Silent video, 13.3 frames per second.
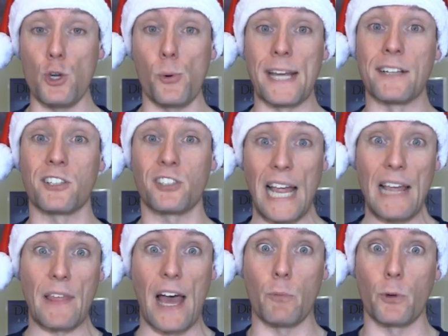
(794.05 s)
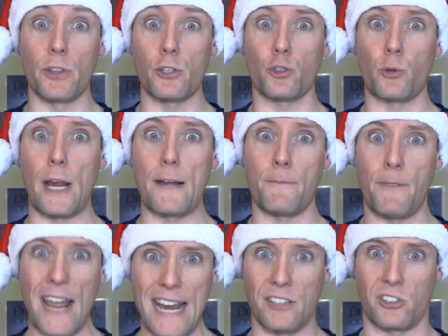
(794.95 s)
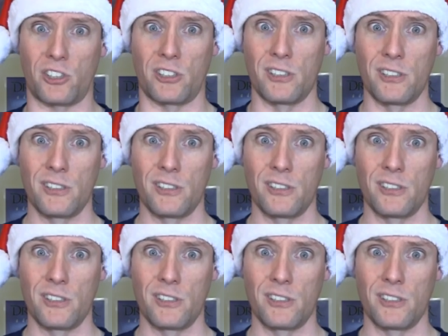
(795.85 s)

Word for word: you can say that with a straight face.